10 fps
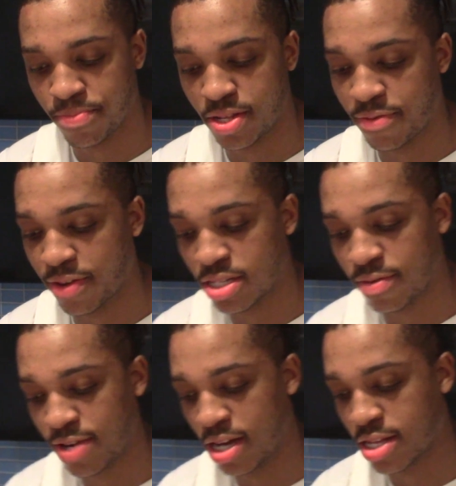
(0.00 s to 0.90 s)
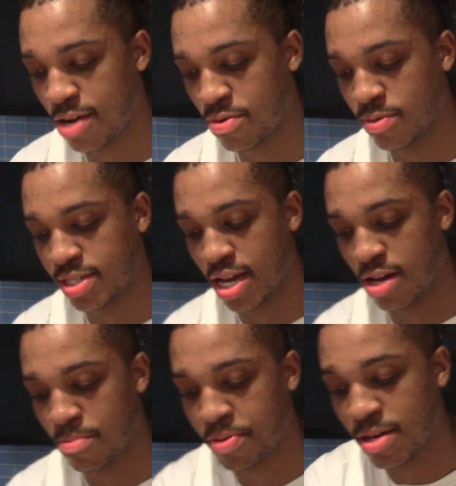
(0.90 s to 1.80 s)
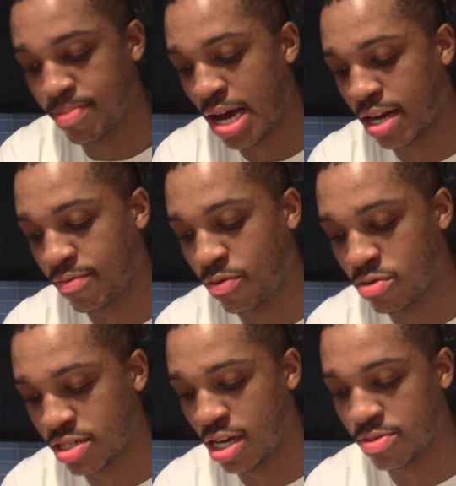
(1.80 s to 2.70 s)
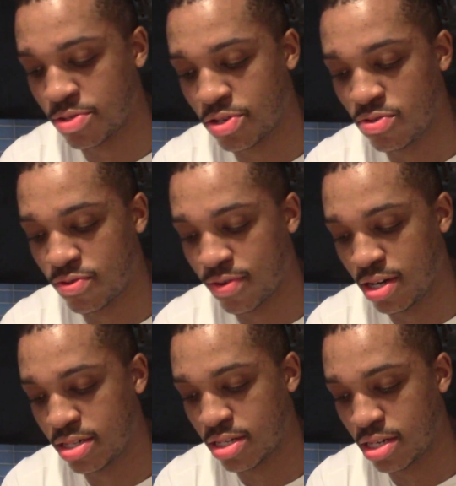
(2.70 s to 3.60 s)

defensively, I thought we were sound. Pete blocking 4 shots was huge for us,